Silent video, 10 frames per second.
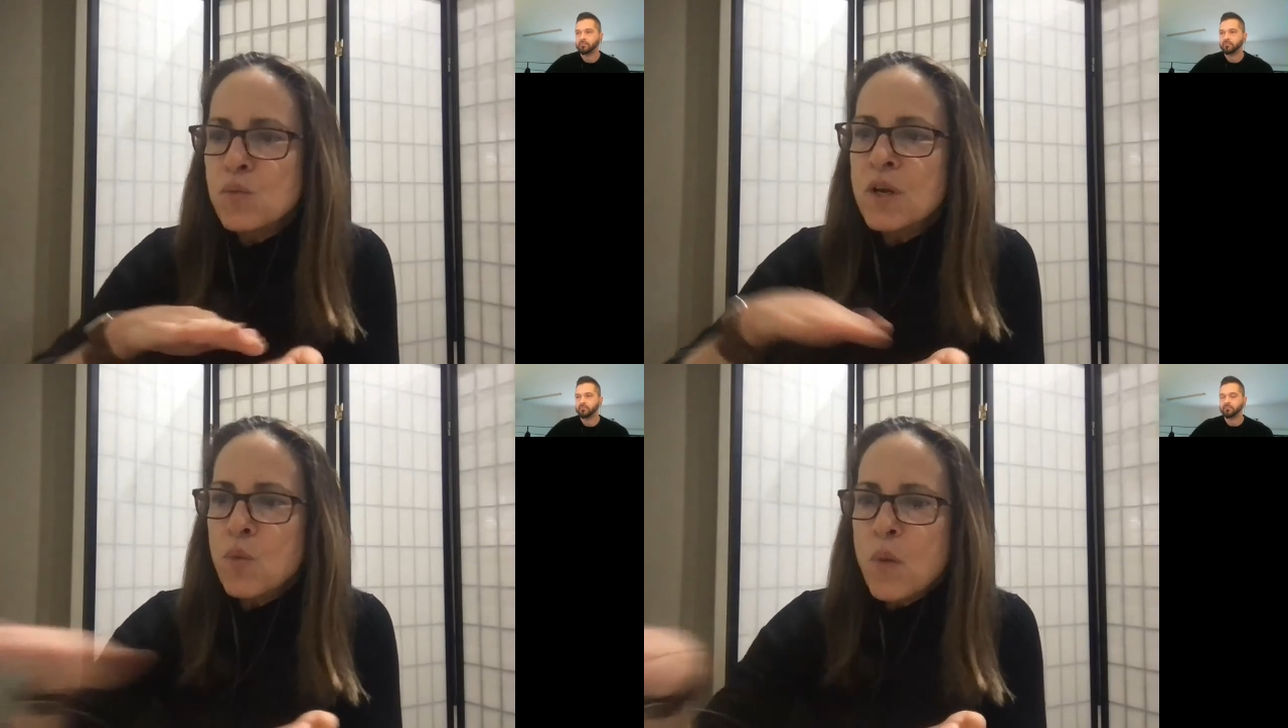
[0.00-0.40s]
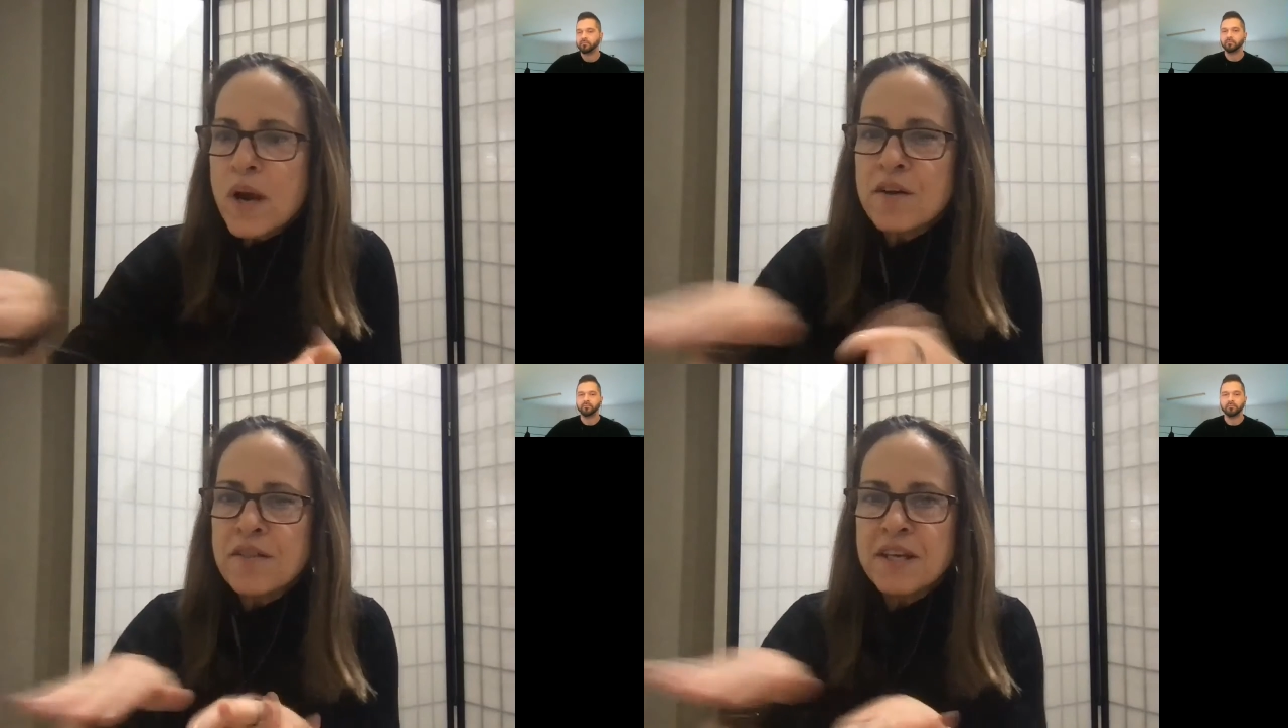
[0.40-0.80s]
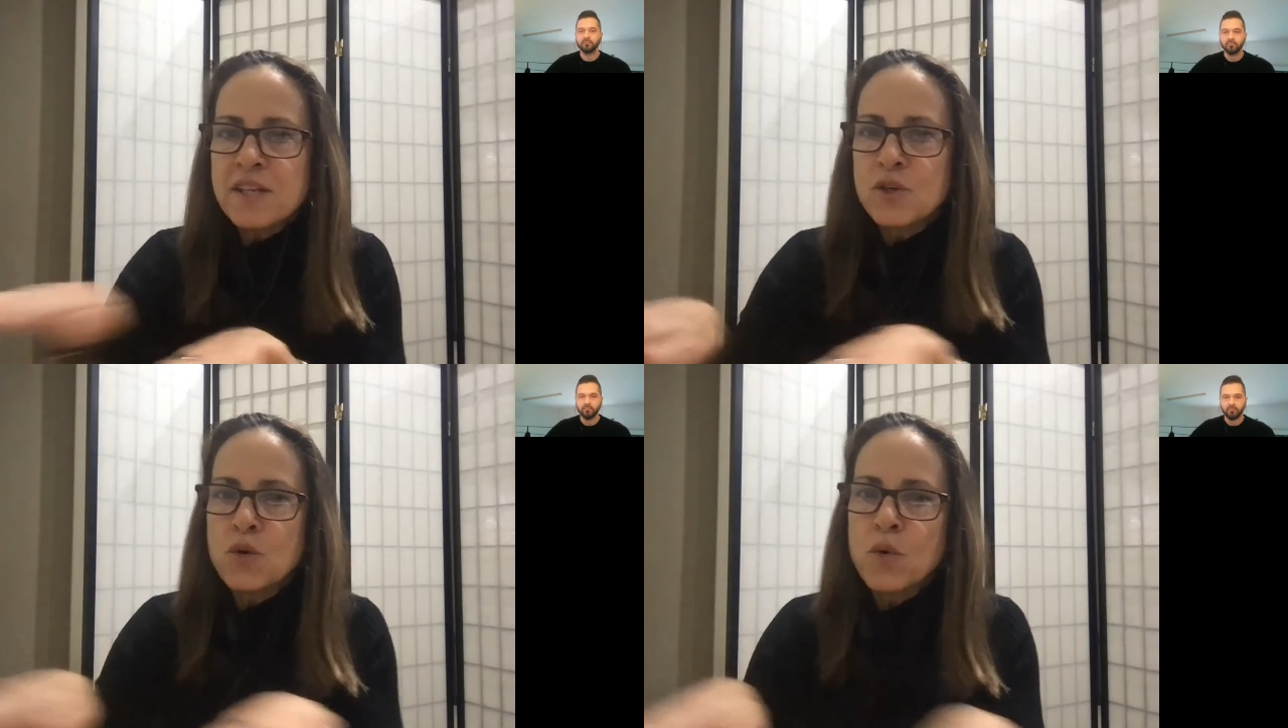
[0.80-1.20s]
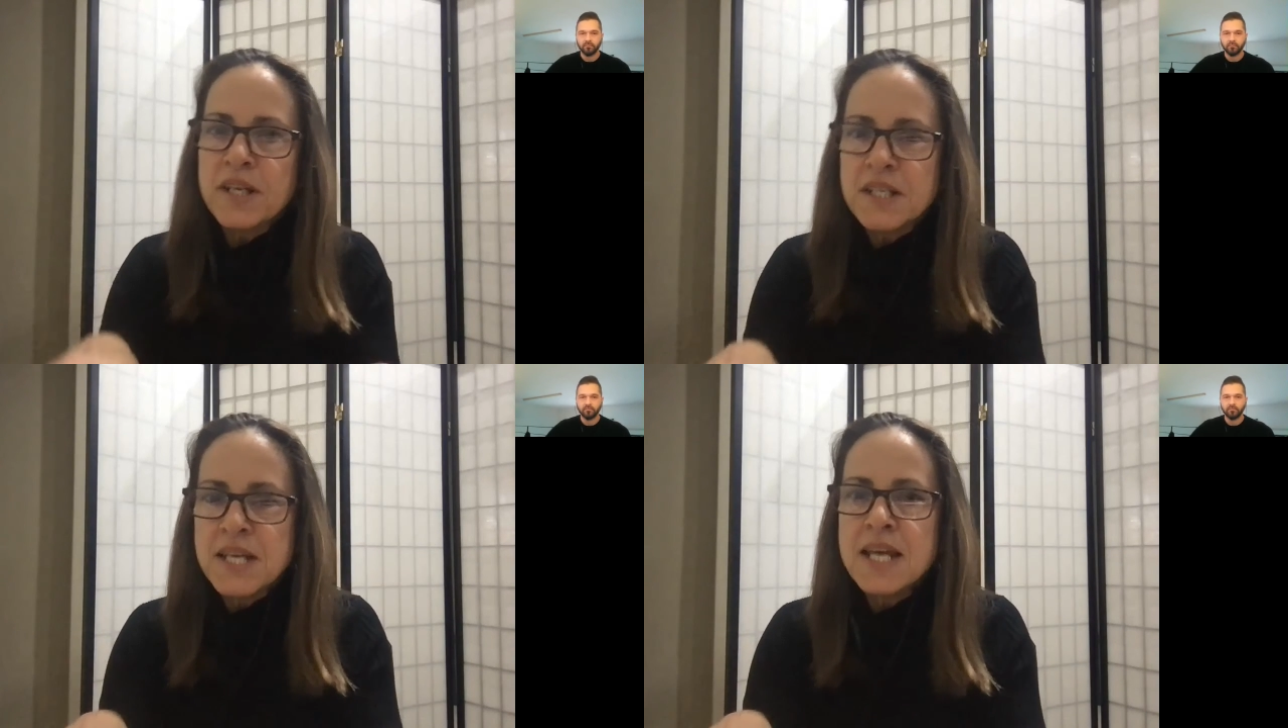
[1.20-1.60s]
where things are going
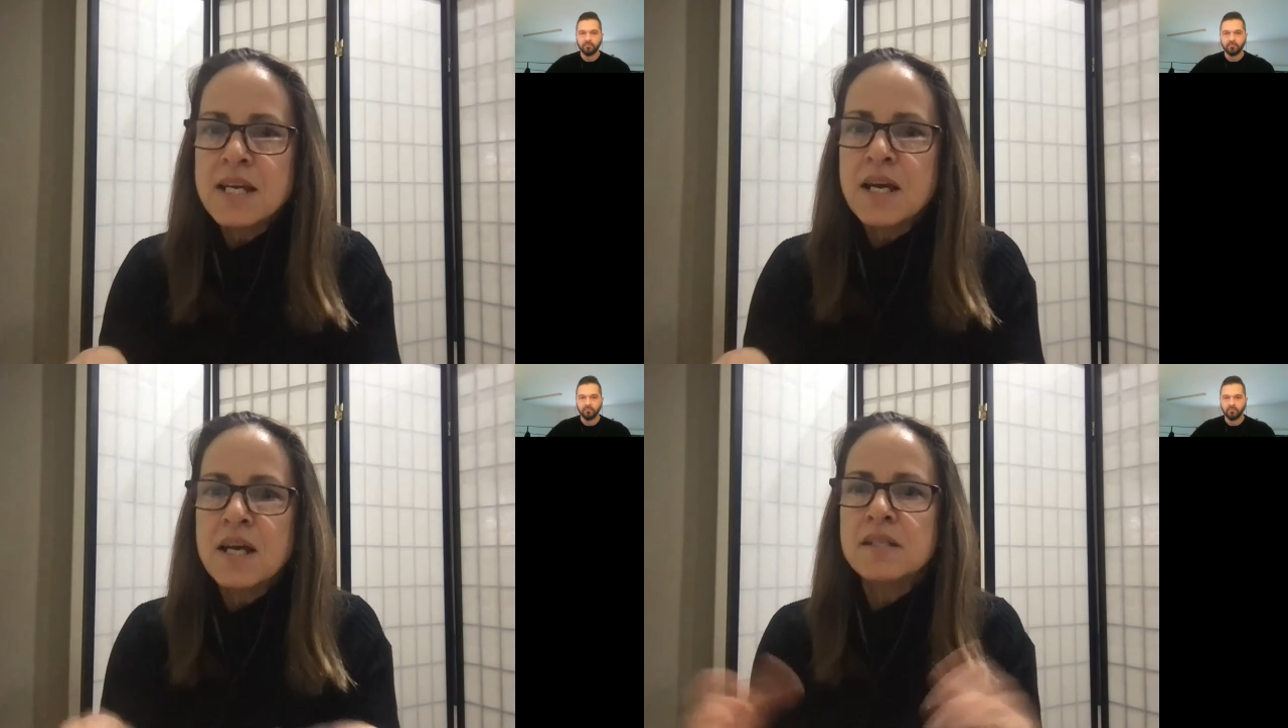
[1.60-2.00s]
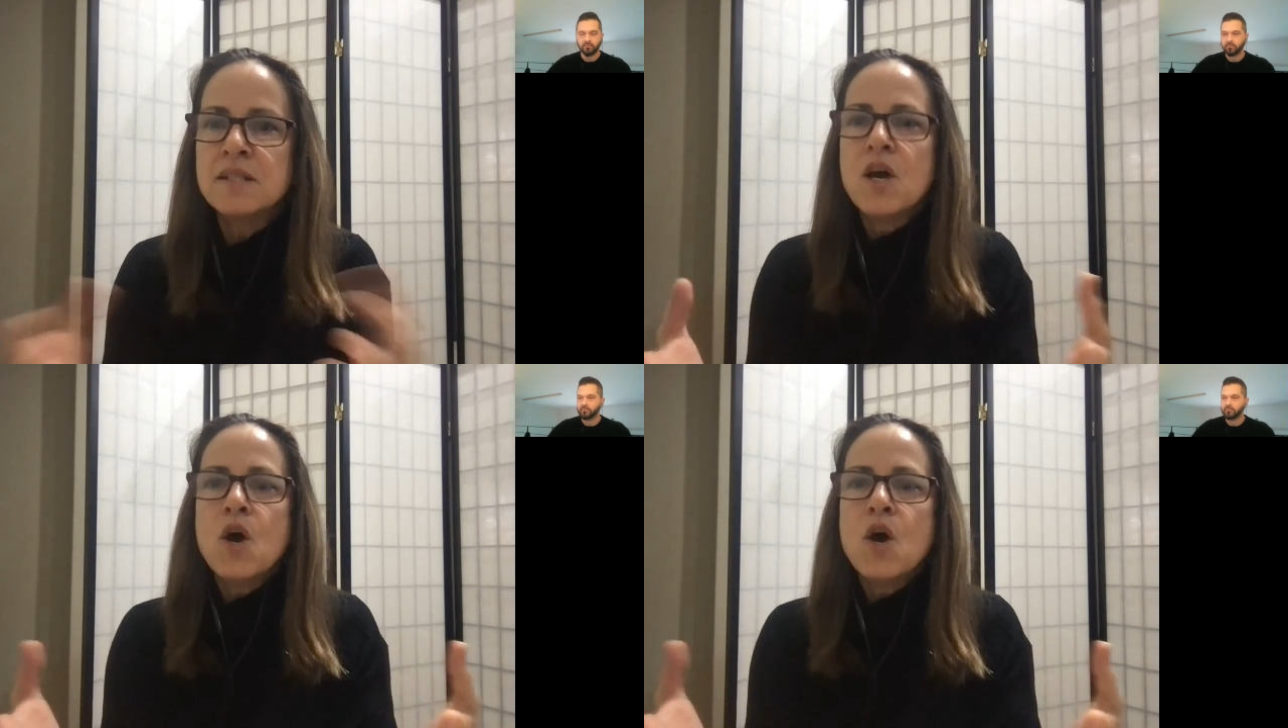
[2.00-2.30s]
to take us,